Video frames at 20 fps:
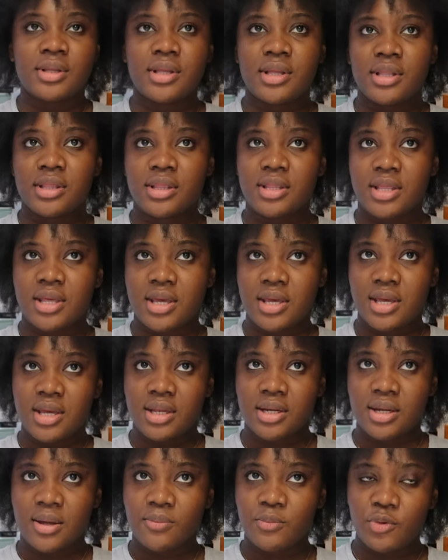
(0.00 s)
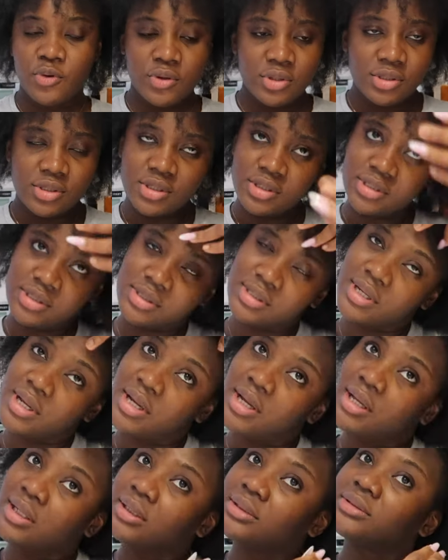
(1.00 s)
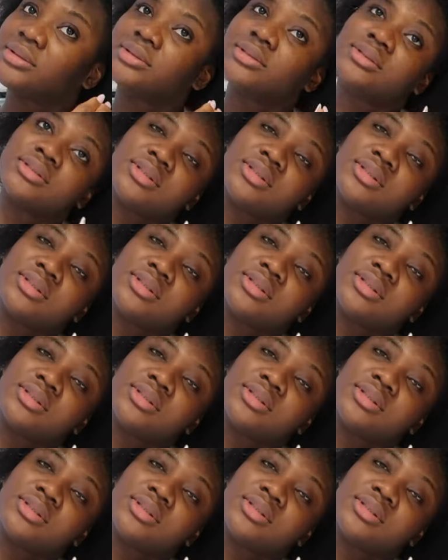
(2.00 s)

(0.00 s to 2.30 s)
And then I'm going to start.